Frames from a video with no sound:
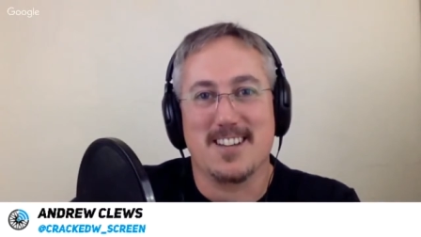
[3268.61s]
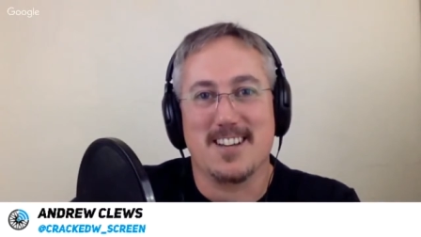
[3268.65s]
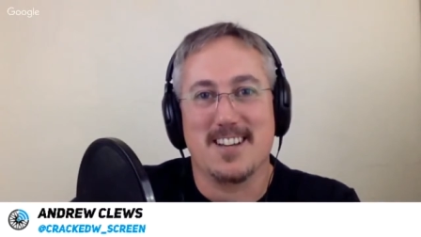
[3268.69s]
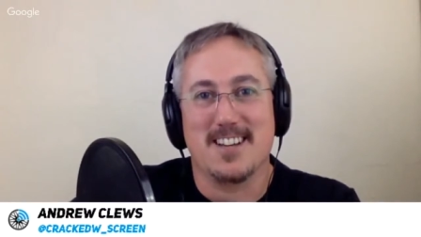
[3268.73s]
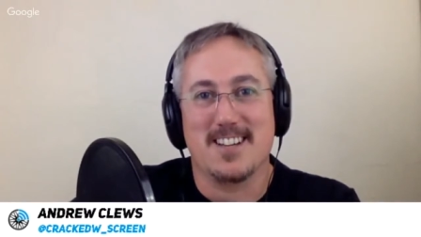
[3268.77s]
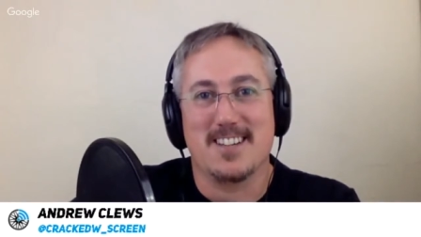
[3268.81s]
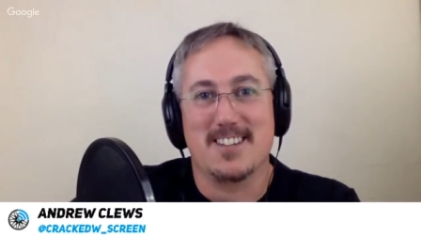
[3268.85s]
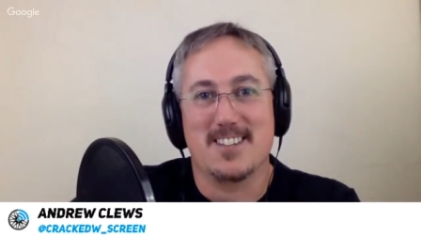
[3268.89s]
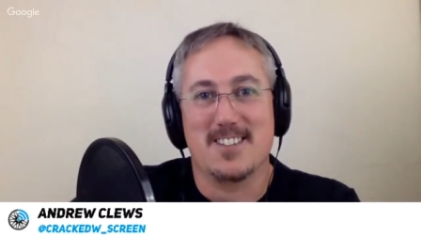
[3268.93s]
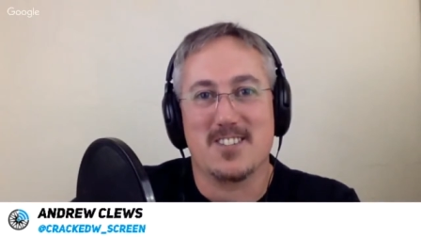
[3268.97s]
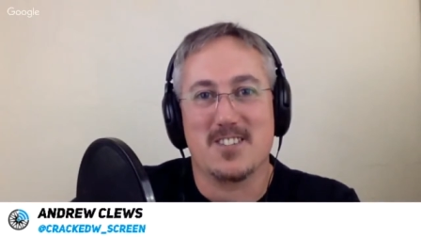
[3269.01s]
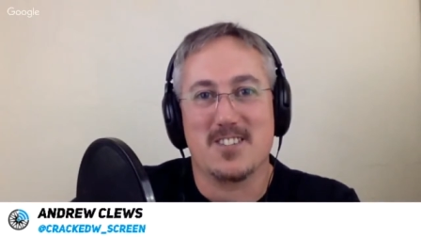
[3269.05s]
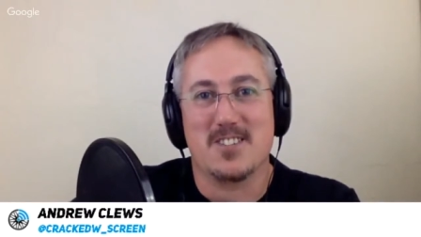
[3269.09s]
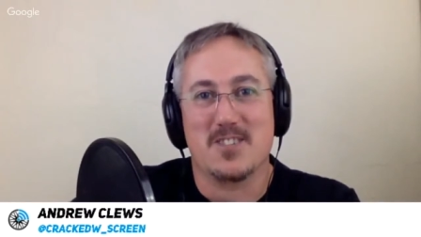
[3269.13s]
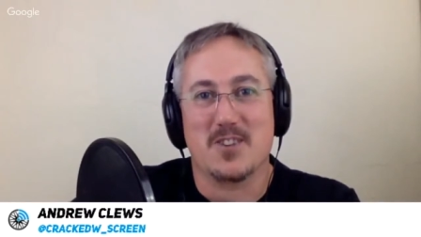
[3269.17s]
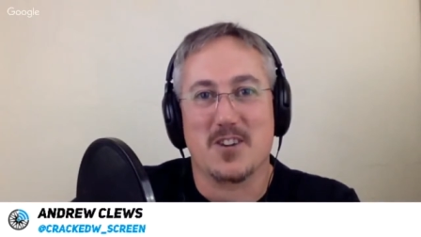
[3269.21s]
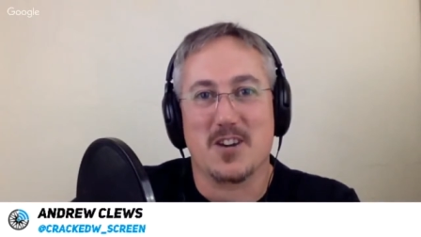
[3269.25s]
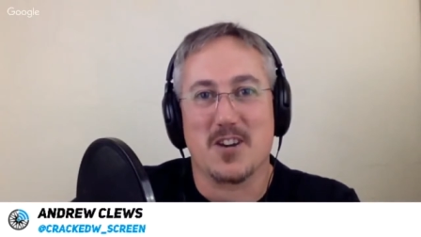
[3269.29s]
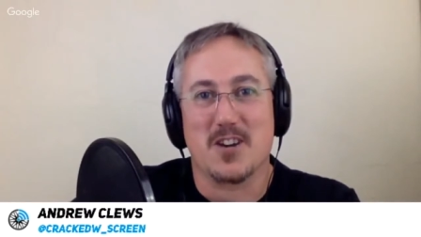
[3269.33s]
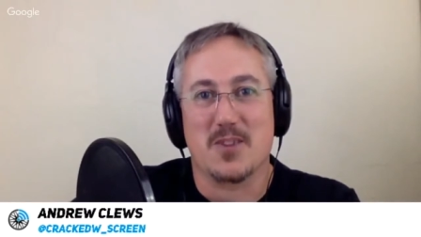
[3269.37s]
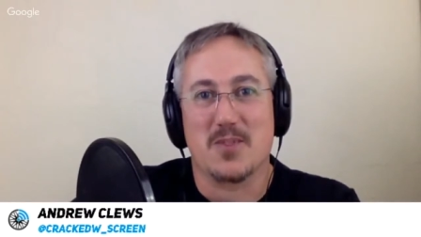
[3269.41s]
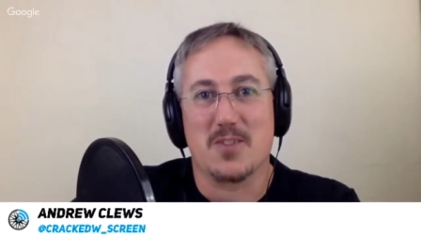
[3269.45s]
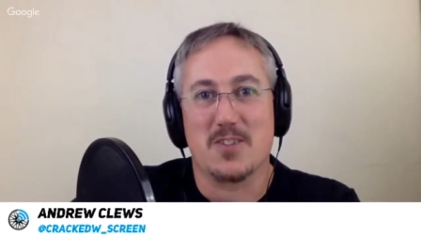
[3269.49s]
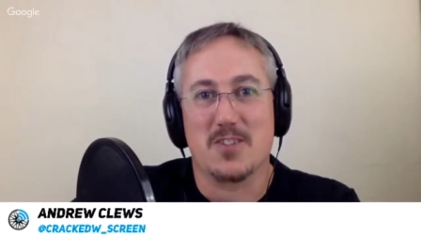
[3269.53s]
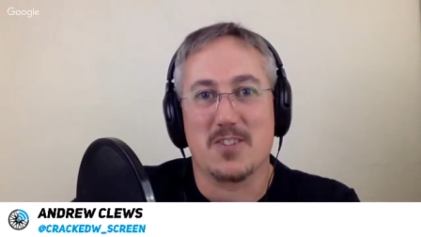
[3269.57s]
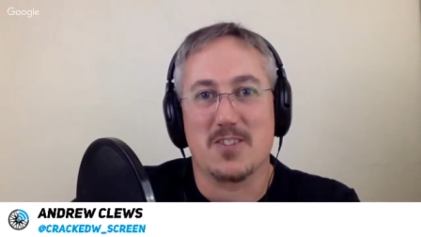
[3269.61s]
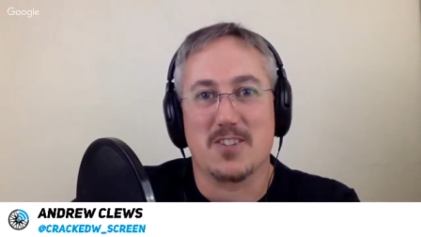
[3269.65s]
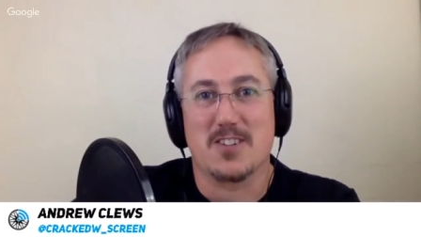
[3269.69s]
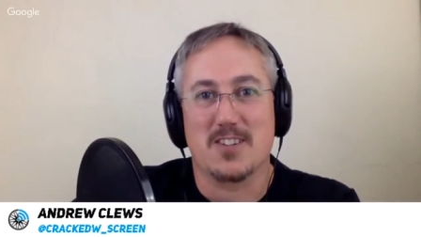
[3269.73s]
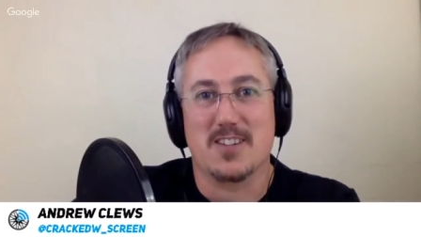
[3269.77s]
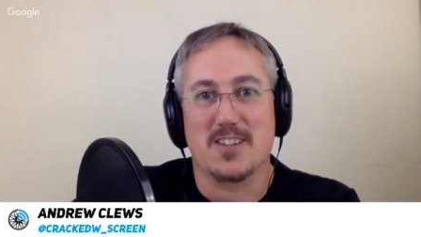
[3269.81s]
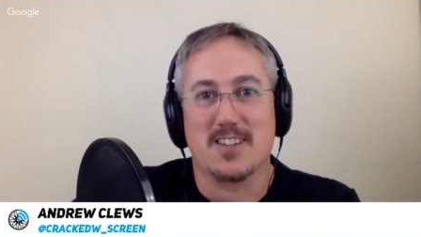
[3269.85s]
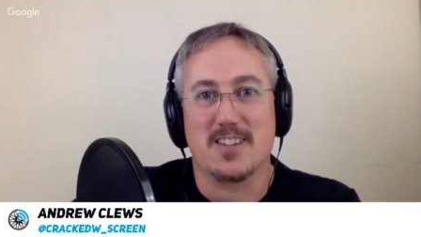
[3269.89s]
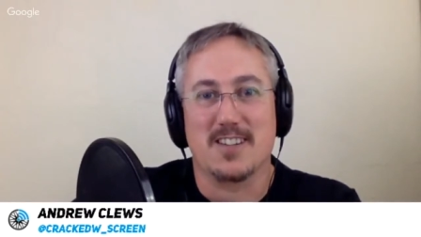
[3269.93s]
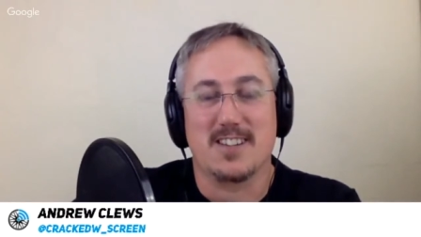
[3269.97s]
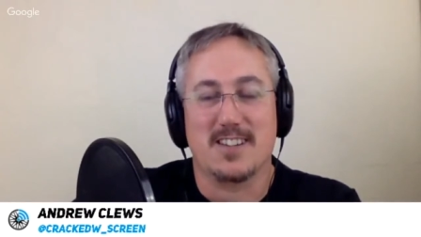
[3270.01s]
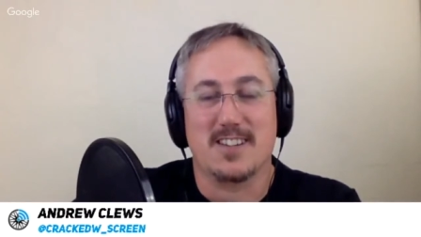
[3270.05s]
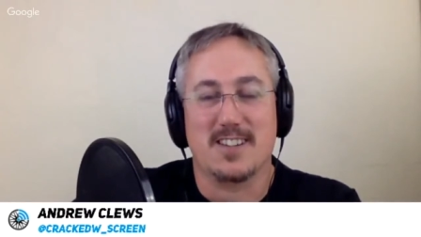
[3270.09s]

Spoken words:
and search for Crack Windscreen.